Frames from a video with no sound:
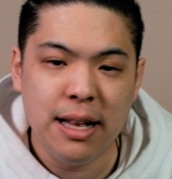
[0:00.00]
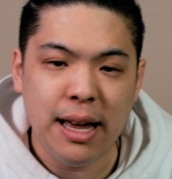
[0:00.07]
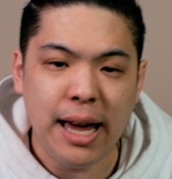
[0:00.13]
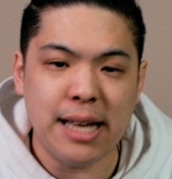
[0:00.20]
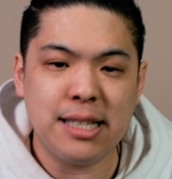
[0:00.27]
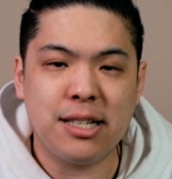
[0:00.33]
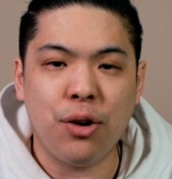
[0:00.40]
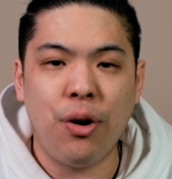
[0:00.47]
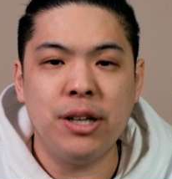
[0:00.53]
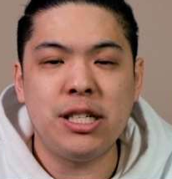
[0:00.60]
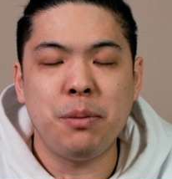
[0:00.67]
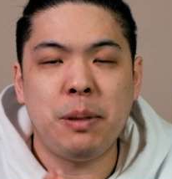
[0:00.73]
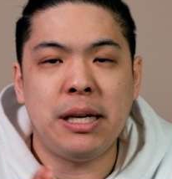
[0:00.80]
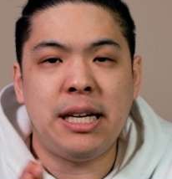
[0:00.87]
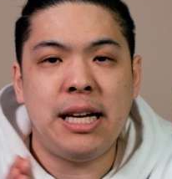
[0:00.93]
is going
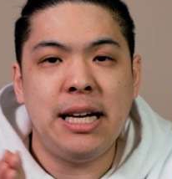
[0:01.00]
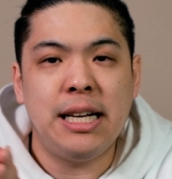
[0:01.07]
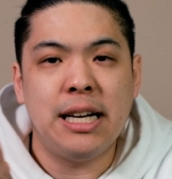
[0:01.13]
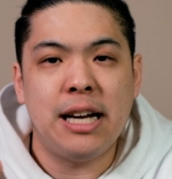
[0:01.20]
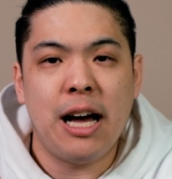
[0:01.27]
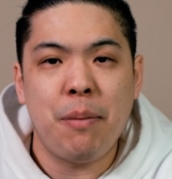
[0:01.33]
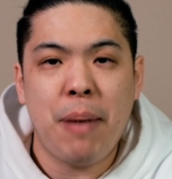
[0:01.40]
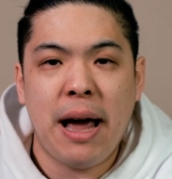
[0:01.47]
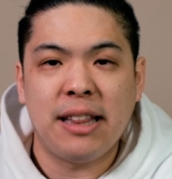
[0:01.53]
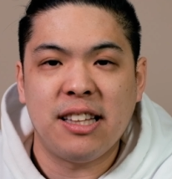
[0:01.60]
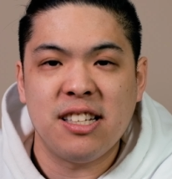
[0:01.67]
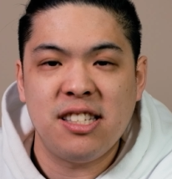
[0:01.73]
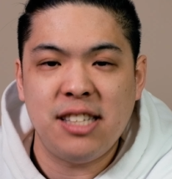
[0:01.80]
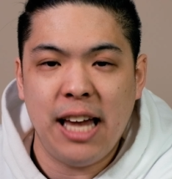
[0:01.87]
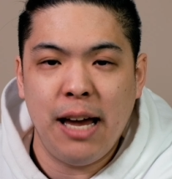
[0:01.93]
to be heated up at the
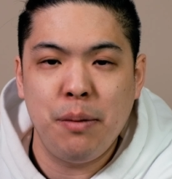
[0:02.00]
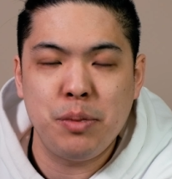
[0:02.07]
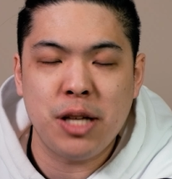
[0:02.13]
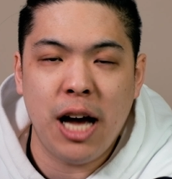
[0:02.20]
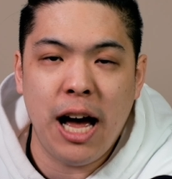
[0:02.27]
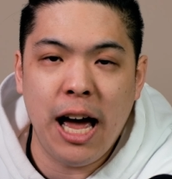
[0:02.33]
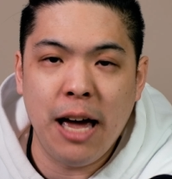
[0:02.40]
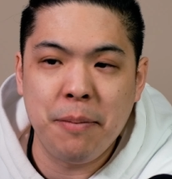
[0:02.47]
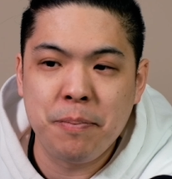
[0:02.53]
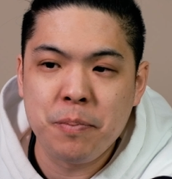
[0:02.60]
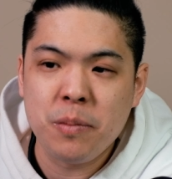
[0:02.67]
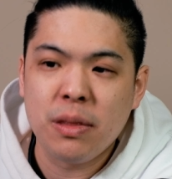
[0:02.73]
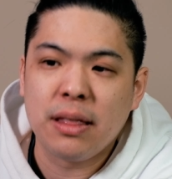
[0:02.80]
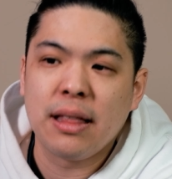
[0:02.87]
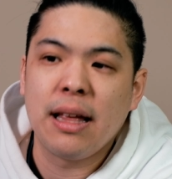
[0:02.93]
same time
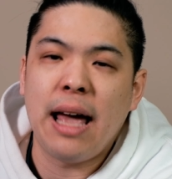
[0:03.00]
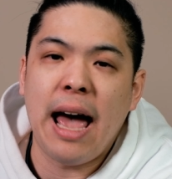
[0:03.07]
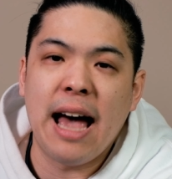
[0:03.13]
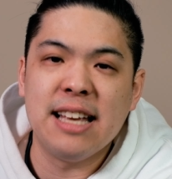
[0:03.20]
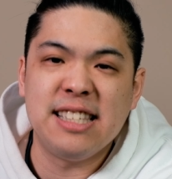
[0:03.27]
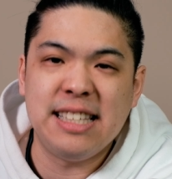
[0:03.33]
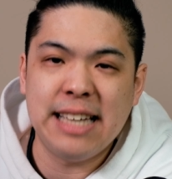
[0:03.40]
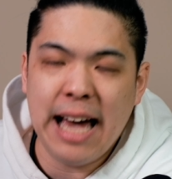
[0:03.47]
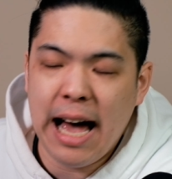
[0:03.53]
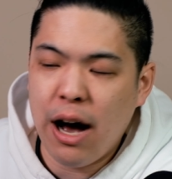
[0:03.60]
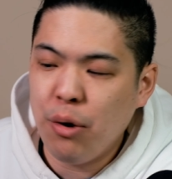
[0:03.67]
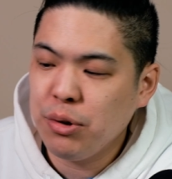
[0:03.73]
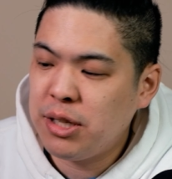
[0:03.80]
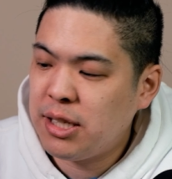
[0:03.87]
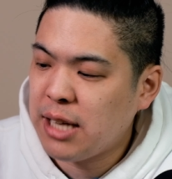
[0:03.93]
as the
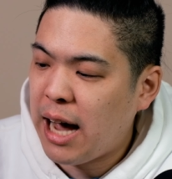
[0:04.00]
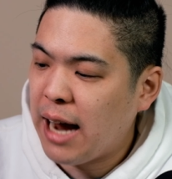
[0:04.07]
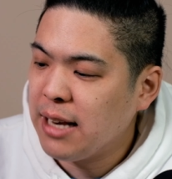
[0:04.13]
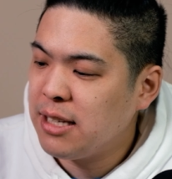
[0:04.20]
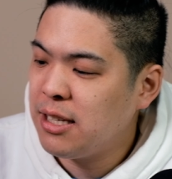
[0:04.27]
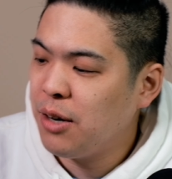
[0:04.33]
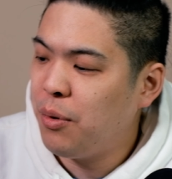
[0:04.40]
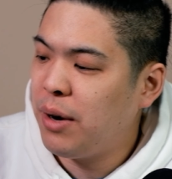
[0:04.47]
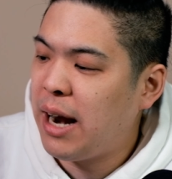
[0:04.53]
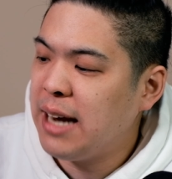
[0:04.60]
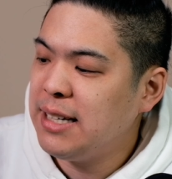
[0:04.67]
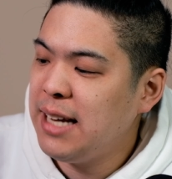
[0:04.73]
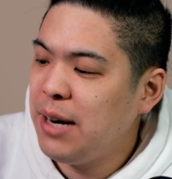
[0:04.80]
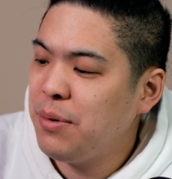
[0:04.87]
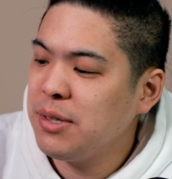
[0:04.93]
outside. So what I
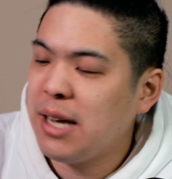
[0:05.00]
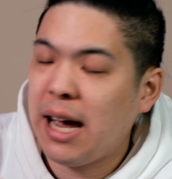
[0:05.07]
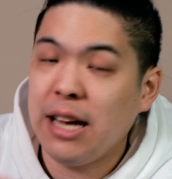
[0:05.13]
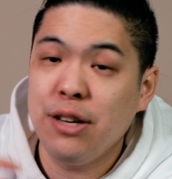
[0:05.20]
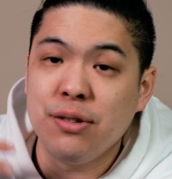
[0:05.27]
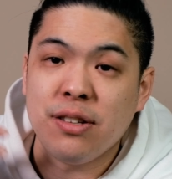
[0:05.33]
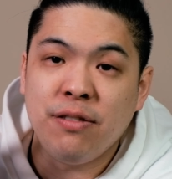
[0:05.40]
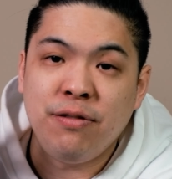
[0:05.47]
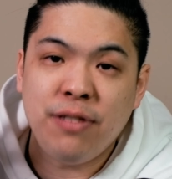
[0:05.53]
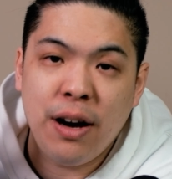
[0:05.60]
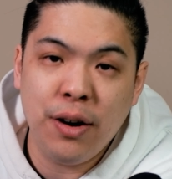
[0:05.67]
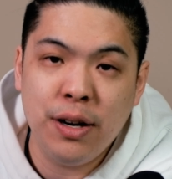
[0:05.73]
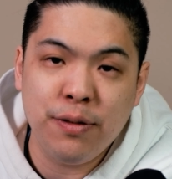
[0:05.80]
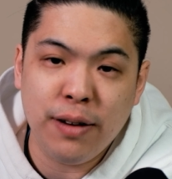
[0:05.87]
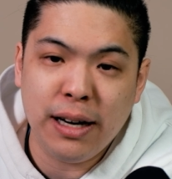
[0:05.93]
did was I used a
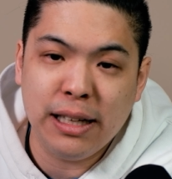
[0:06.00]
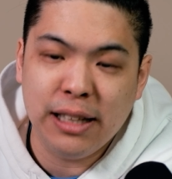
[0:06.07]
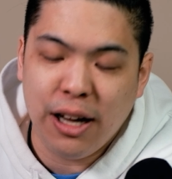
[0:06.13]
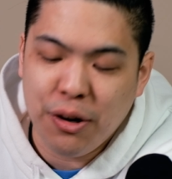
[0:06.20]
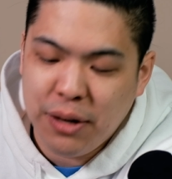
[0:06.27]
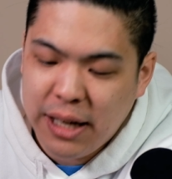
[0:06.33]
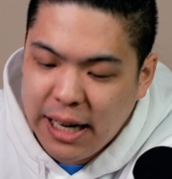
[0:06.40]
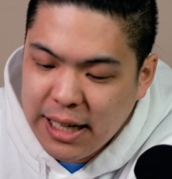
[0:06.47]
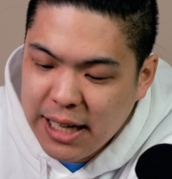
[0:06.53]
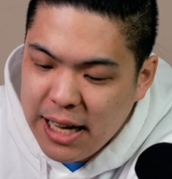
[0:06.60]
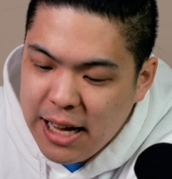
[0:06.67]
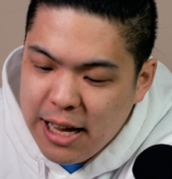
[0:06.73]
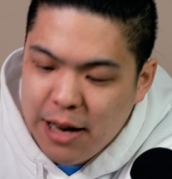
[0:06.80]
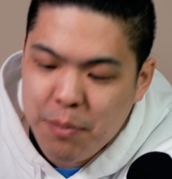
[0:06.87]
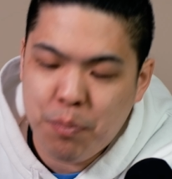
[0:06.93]
very, very low heat,
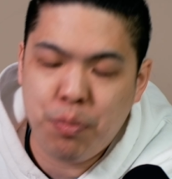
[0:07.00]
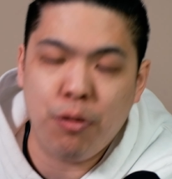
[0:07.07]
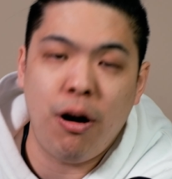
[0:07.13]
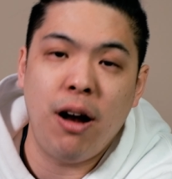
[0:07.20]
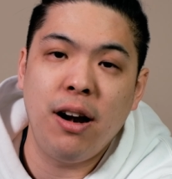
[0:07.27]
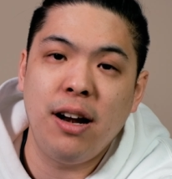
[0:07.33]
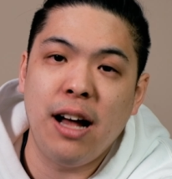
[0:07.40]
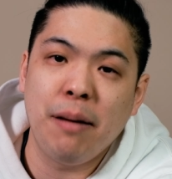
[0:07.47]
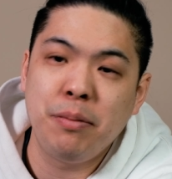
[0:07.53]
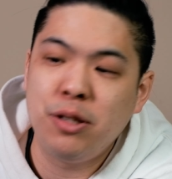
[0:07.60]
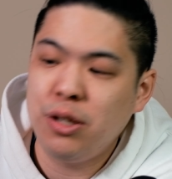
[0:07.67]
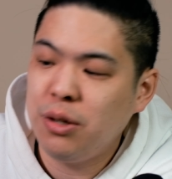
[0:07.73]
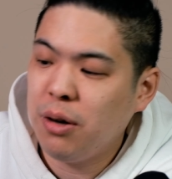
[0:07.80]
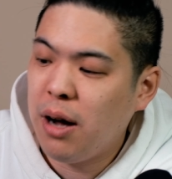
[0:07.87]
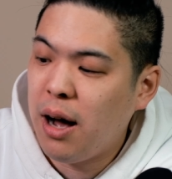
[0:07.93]
brought it up
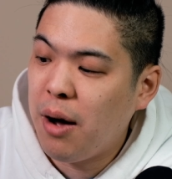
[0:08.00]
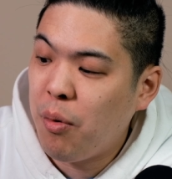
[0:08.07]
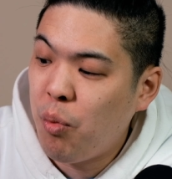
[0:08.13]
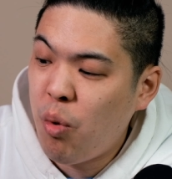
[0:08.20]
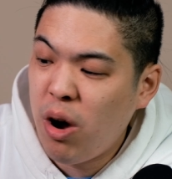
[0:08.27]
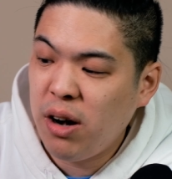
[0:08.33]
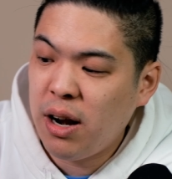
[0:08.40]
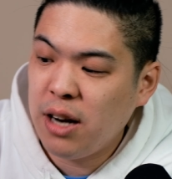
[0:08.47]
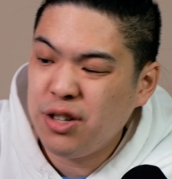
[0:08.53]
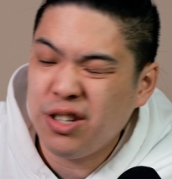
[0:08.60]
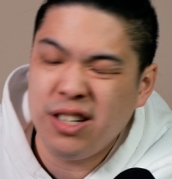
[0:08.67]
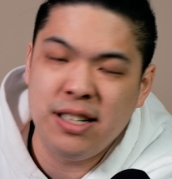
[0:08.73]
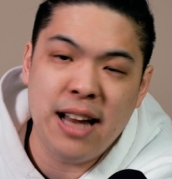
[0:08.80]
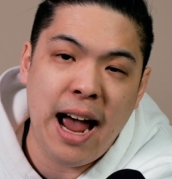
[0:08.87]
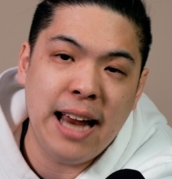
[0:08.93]
to
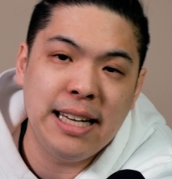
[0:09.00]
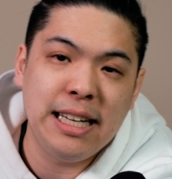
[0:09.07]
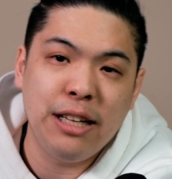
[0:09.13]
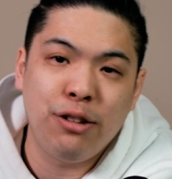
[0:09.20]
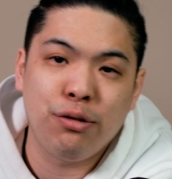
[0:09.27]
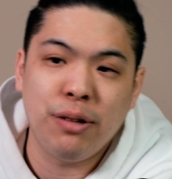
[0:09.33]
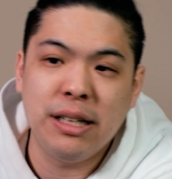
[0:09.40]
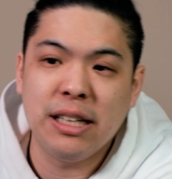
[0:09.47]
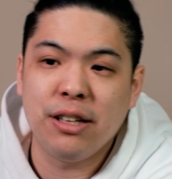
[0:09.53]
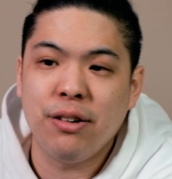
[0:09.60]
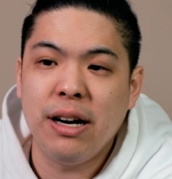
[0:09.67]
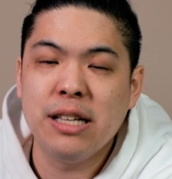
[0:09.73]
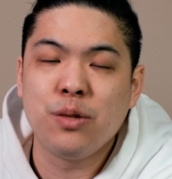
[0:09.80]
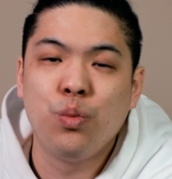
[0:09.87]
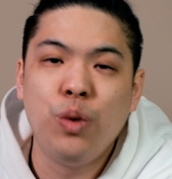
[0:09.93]
193
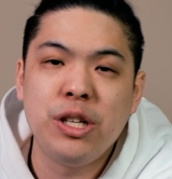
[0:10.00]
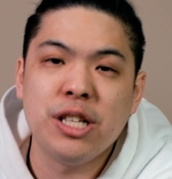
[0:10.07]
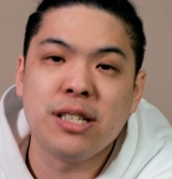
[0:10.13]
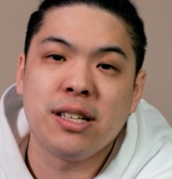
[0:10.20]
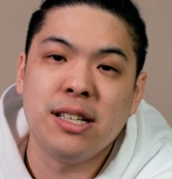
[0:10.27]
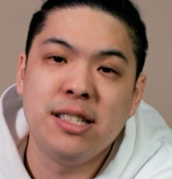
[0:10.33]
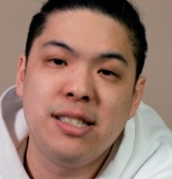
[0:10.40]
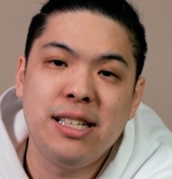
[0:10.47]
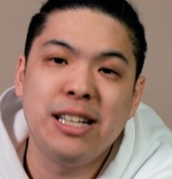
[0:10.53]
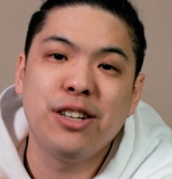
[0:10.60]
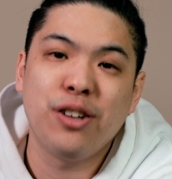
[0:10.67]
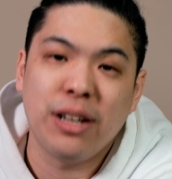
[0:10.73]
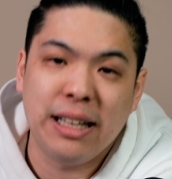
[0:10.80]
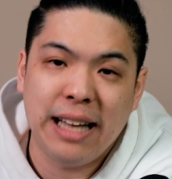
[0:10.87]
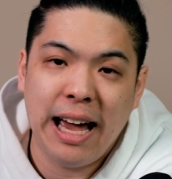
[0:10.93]
degrees, which is
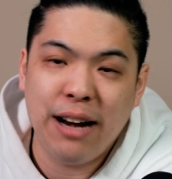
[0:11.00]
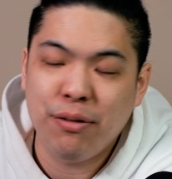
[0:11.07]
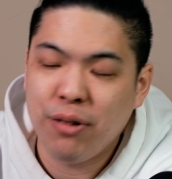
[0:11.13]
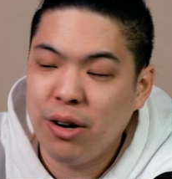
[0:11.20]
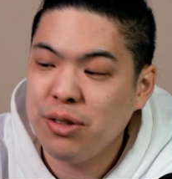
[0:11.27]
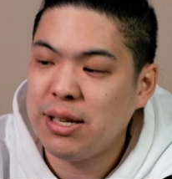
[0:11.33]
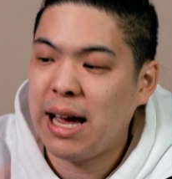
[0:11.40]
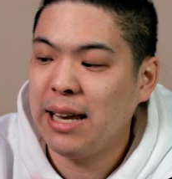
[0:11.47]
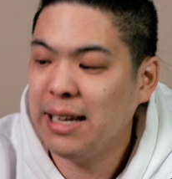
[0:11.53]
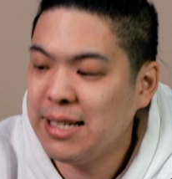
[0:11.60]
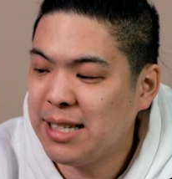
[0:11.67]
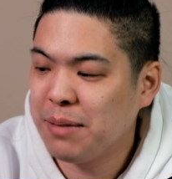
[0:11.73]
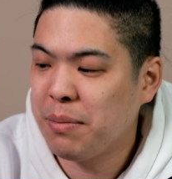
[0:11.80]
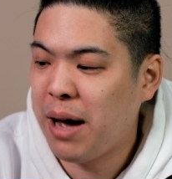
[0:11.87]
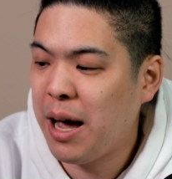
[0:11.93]
considered a light roast, at
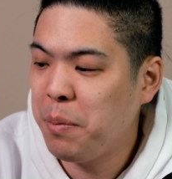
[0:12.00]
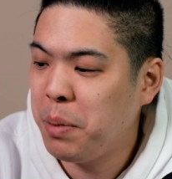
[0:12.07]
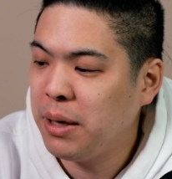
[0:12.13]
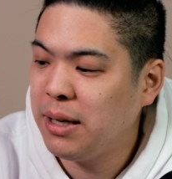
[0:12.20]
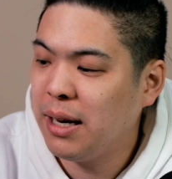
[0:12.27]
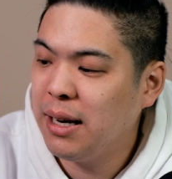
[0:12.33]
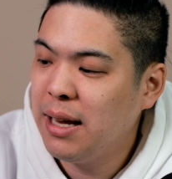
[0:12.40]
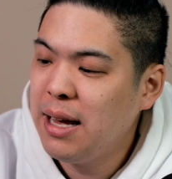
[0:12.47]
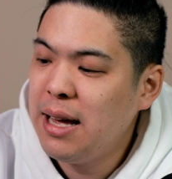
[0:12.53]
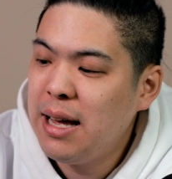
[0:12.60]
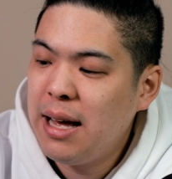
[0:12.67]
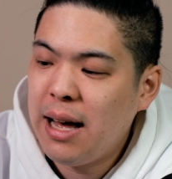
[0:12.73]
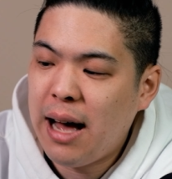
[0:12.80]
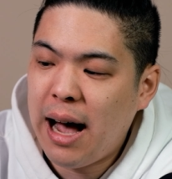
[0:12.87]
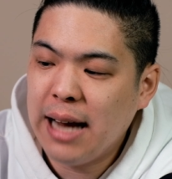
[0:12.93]
least in my opinion.
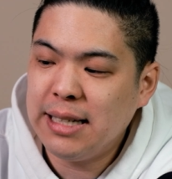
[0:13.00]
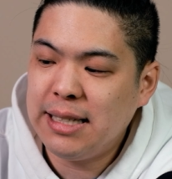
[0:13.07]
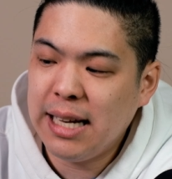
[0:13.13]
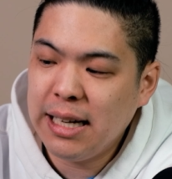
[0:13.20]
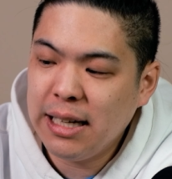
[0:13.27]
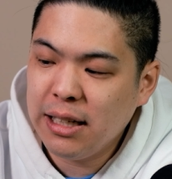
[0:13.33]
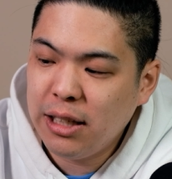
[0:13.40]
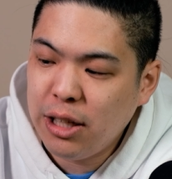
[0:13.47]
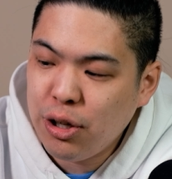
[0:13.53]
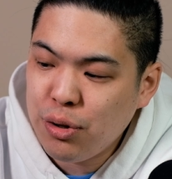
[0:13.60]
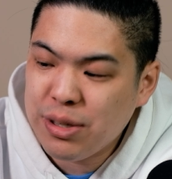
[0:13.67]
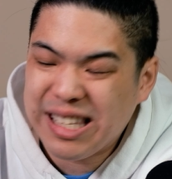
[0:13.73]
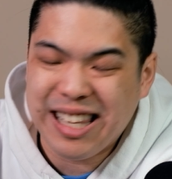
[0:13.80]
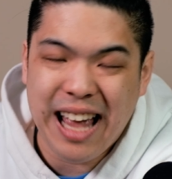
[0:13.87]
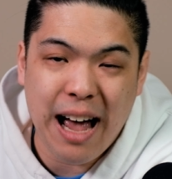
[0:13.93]
I didn't
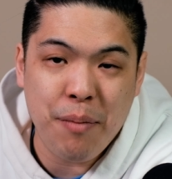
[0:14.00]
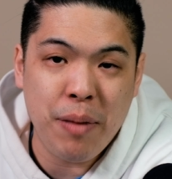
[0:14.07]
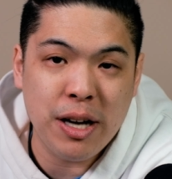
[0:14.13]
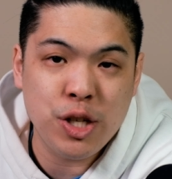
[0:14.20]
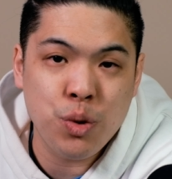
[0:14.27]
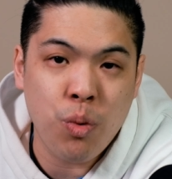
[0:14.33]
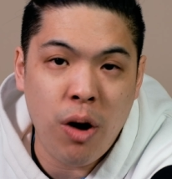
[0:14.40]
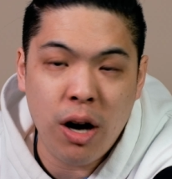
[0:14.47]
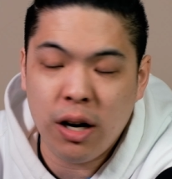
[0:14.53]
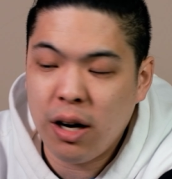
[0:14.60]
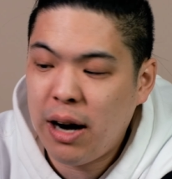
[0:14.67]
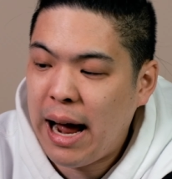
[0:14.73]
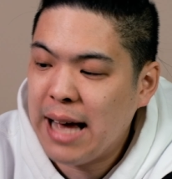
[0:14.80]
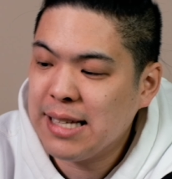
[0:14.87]
lose that much water,